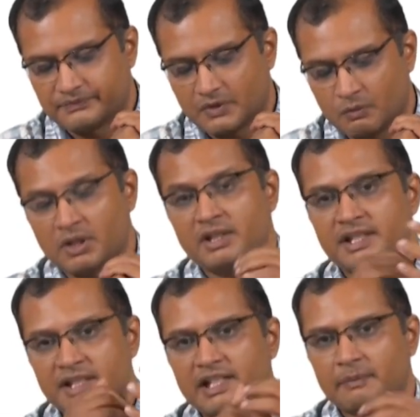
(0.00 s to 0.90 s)
what are the
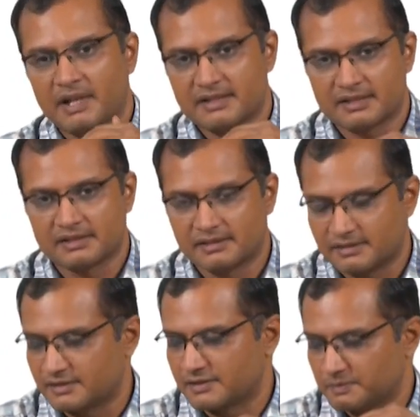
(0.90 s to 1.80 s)
heat capacities in the
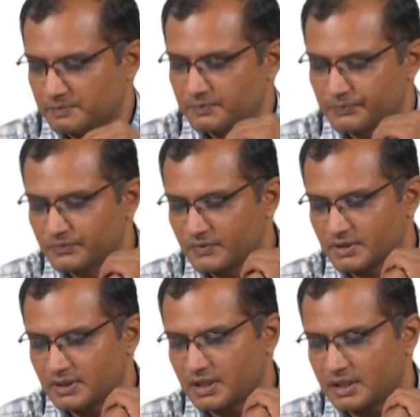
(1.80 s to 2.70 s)
system,
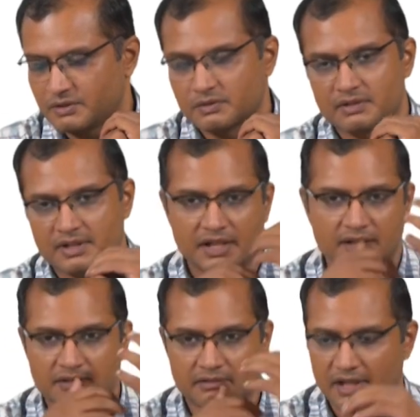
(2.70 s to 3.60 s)
I should say it
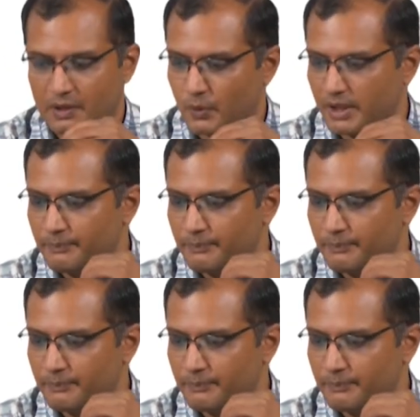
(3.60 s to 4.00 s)
that way.